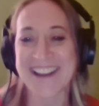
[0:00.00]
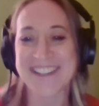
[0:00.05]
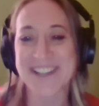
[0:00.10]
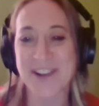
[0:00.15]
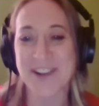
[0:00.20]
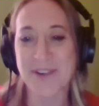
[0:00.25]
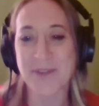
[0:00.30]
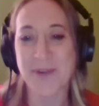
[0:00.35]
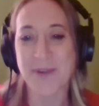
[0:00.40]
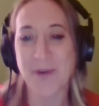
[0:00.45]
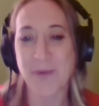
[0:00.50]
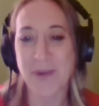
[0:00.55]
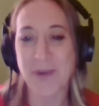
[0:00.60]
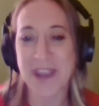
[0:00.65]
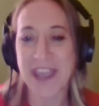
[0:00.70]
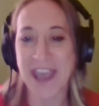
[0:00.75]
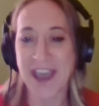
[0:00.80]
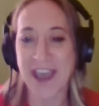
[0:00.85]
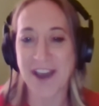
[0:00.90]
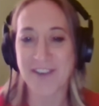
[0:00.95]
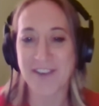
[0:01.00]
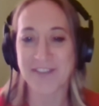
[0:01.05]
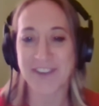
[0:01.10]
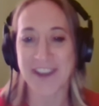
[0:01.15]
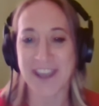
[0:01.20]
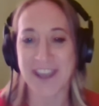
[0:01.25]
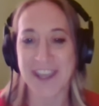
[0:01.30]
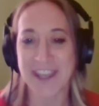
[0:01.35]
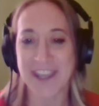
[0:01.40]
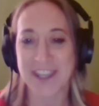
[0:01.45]
So we have
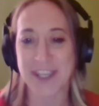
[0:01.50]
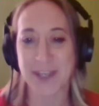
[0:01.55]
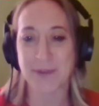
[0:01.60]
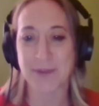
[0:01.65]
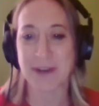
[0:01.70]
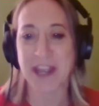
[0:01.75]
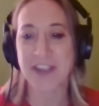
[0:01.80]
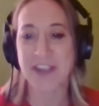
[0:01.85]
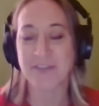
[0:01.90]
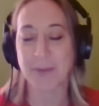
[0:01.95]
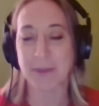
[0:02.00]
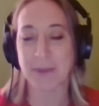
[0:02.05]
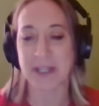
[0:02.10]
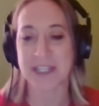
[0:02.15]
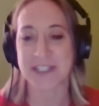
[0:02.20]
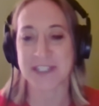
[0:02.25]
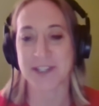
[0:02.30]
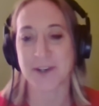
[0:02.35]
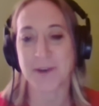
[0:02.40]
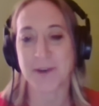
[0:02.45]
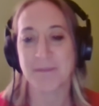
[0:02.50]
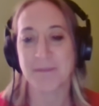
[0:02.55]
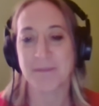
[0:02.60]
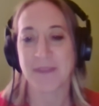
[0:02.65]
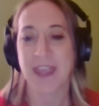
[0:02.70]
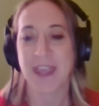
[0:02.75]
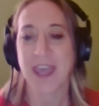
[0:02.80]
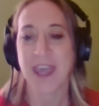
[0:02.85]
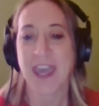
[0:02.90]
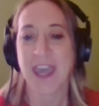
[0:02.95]
a Q&A from a listener.
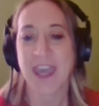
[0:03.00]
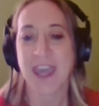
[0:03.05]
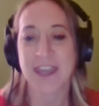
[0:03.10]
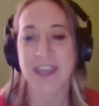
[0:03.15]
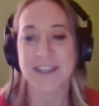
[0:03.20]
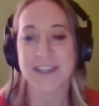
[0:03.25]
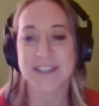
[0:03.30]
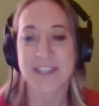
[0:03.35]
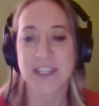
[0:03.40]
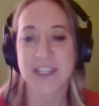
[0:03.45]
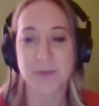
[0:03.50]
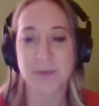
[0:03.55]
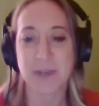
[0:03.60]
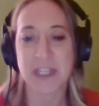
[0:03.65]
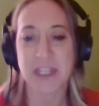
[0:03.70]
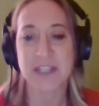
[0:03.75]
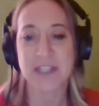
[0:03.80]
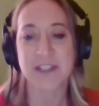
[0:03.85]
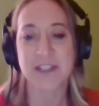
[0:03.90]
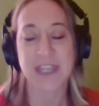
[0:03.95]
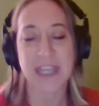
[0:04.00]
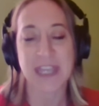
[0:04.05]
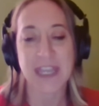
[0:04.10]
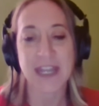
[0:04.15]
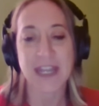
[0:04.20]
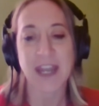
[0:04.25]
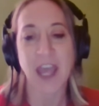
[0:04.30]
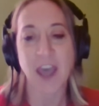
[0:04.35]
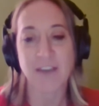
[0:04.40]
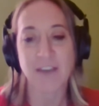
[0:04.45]
And since we
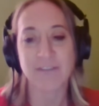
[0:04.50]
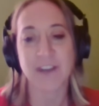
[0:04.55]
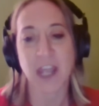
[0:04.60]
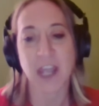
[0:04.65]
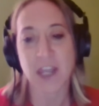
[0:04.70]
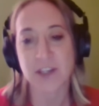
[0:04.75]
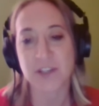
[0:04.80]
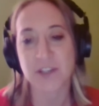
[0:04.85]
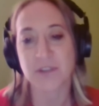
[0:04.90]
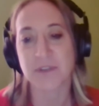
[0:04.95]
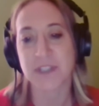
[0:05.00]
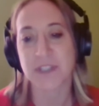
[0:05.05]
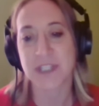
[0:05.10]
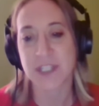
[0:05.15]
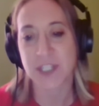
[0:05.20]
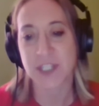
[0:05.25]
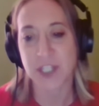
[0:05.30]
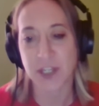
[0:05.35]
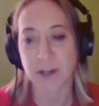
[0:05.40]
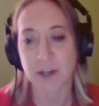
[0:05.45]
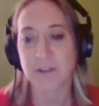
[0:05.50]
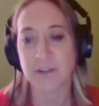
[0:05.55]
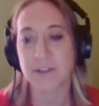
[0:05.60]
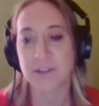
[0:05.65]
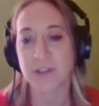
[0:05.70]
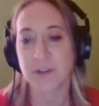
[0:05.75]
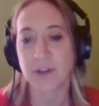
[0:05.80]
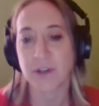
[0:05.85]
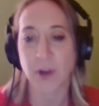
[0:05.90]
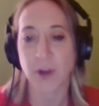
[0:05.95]
can't have nationals this year
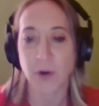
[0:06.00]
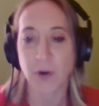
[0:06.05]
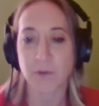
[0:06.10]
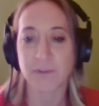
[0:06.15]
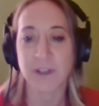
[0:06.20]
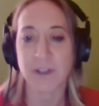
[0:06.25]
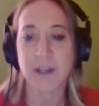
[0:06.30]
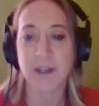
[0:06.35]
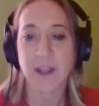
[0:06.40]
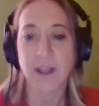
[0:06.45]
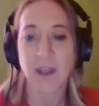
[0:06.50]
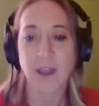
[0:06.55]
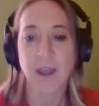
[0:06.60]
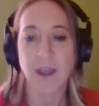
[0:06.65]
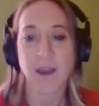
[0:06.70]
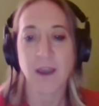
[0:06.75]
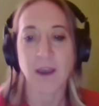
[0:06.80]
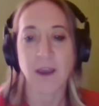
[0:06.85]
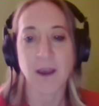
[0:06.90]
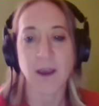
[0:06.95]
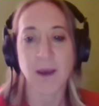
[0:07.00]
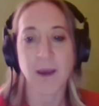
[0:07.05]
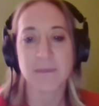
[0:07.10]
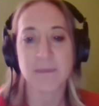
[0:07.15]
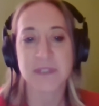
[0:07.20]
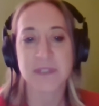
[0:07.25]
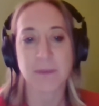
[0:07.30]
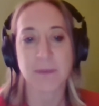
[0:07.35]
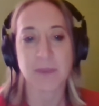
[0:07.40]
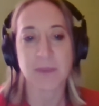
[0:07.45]
due to COVID,
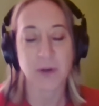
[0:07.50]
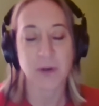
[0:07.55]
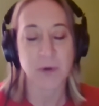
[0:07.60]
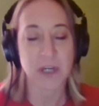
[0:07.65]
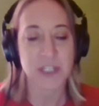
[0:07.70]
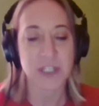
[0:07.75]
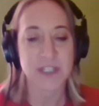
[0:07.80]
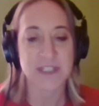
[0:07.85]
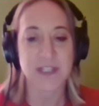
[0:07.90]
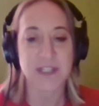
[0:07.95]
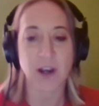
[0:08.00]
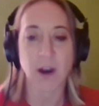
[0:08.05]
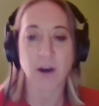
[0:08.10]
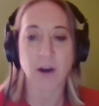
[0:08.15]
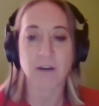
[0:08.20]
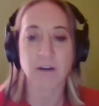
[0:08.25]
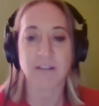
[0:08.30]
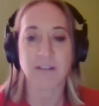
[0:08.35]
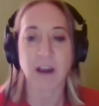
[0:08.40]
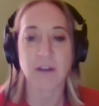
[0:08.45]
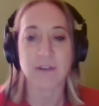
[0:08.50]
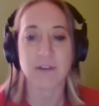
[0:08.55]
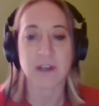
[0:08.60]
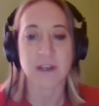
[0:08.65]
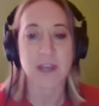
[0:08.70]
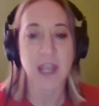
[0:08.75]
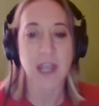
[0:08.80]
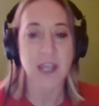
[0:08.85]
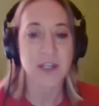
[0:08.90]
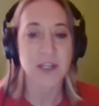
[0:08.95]
some of the questions are around
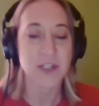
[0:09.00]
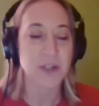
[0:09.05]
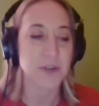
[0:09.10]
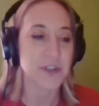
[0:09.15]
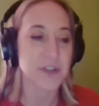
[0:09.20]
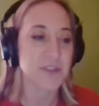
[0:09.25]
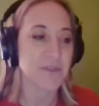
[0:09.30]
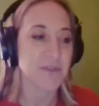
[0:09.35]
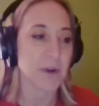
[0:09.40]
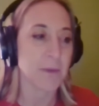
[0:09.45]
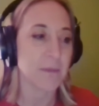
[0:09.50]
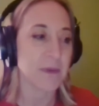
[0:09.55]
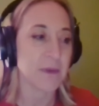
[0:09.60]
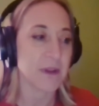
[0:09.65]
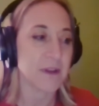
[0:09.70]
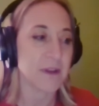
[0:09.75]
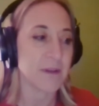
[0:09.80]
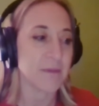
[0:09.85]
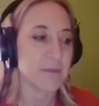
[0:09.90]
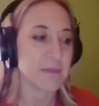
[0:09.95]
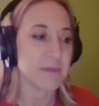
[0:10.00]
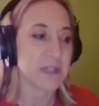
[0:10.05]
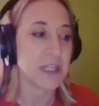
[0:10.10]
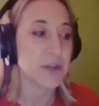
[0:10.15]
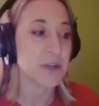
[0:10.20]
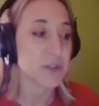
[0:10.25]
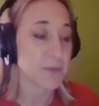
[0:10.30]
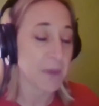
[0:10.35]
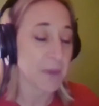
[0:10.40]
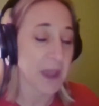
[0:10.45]
nationals from
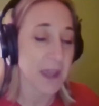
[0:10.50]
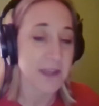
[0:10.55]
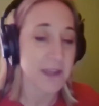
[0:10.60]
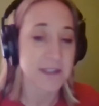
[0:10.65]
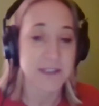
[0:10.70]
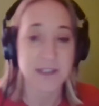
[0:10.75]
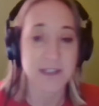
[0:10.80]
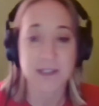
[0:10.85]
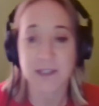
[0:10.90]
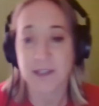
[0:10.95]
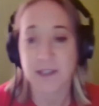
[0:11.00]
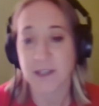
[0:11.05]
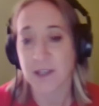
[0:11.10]
years past.